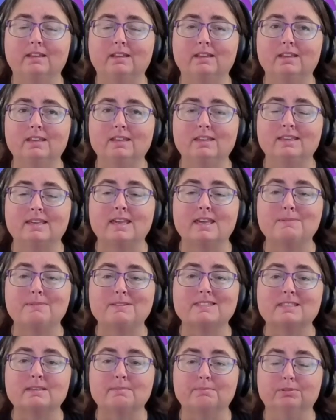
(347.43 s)
Keep
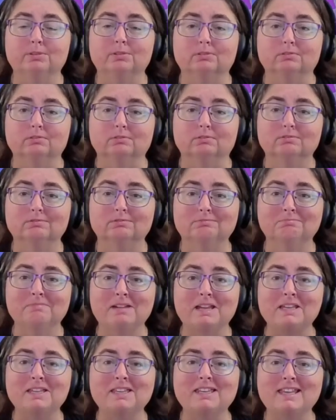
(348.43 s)
it simple,
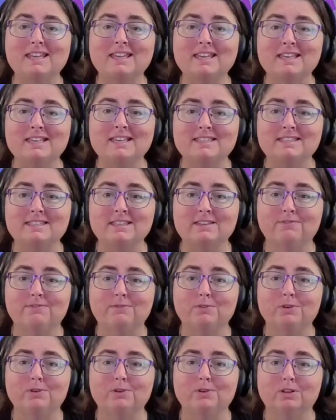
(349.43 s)
make it easy
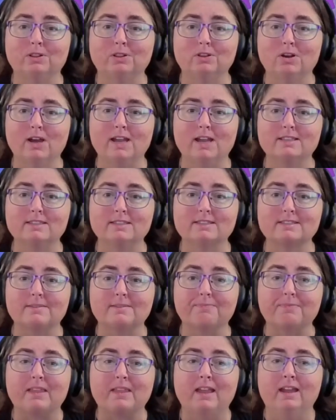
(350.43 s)
for your clients.
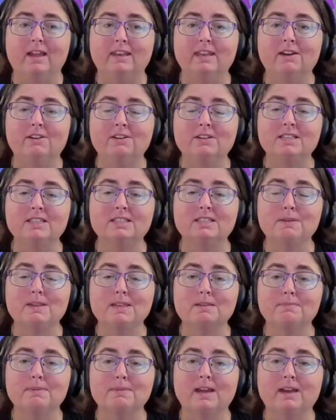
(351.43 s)
Now, I did
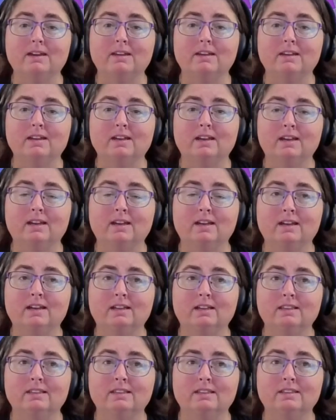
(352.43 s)
speak about
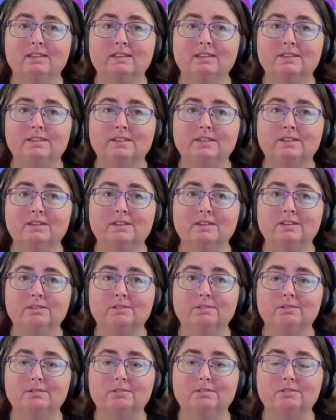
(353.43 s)

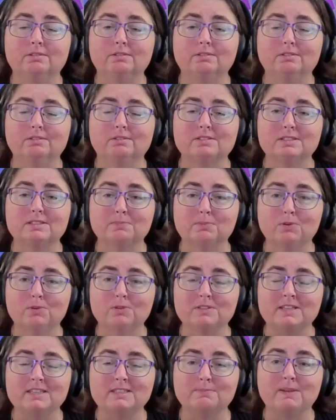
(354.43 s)
the
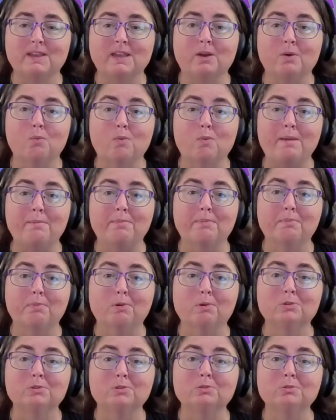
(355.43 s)
support desk being a web
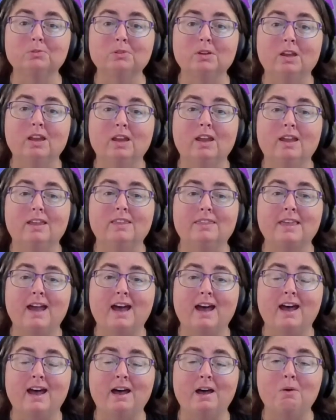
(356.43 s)
portal.
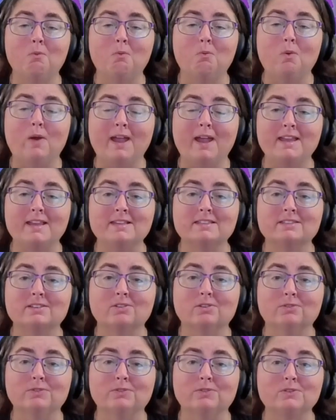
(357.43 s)
There are ways
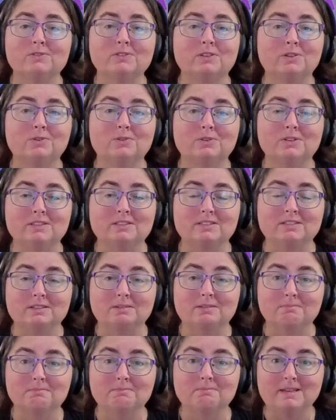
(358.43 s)
of using your
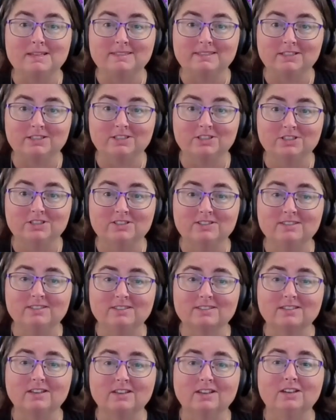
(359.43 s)
instant
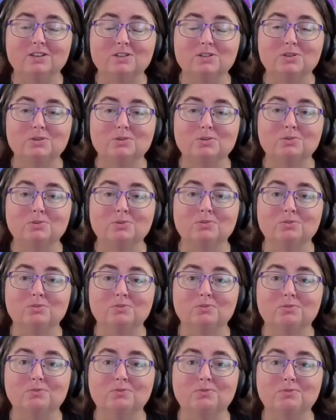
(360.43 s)
messengers
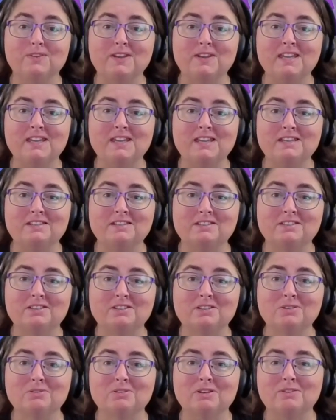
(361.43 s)
to feed
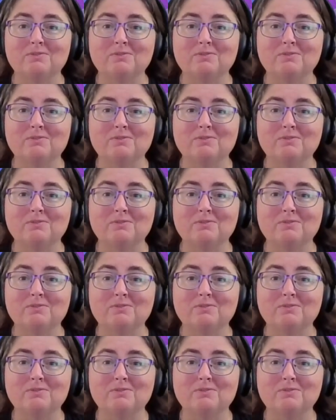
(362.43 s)
your